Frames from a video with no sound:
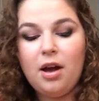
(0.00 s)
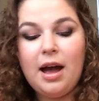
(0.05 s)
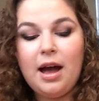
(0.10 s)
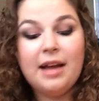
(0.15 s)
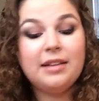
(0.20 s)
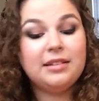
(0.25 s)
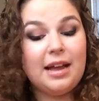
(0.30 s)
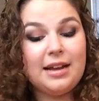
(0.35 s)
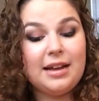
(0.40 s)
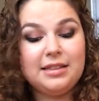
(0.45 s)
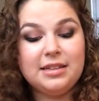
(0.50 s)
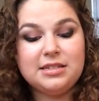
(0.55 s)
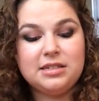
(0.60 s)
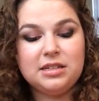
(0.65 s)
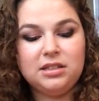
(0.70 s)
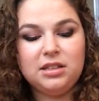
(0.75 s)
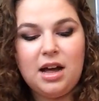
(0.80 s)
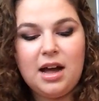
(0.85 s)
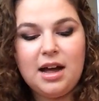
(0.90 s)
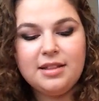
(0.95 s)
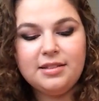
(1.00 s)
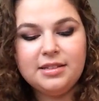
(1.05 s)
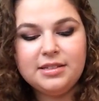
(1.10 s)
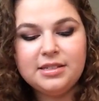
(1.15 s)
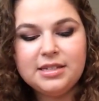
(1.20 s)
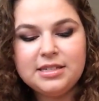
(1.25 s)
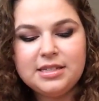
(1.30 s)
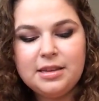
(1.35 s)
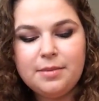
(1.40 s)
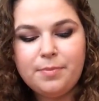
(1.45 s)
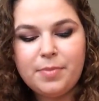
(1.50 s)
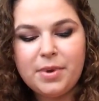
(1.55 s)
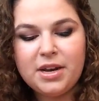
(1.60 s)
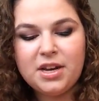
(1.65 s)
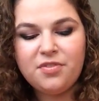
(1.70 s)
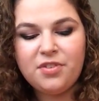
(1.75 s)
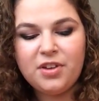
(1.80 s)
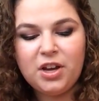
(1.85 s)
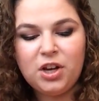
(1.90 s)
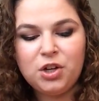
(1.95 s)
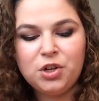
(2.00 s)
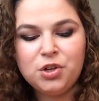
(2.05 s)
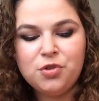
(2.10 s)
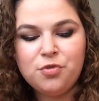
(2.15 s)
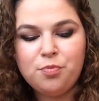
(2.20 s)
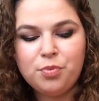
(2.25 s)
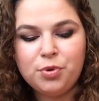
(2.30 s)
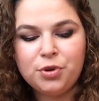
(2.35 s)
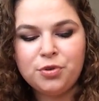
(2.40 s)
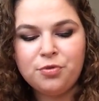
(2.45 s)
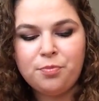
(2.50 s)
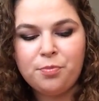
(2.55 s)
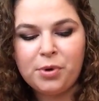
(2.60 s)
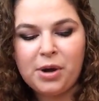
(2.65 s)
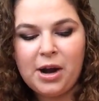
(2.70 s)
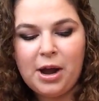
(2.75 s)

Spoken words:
I like this a lot. This is the Benefit Goof Proof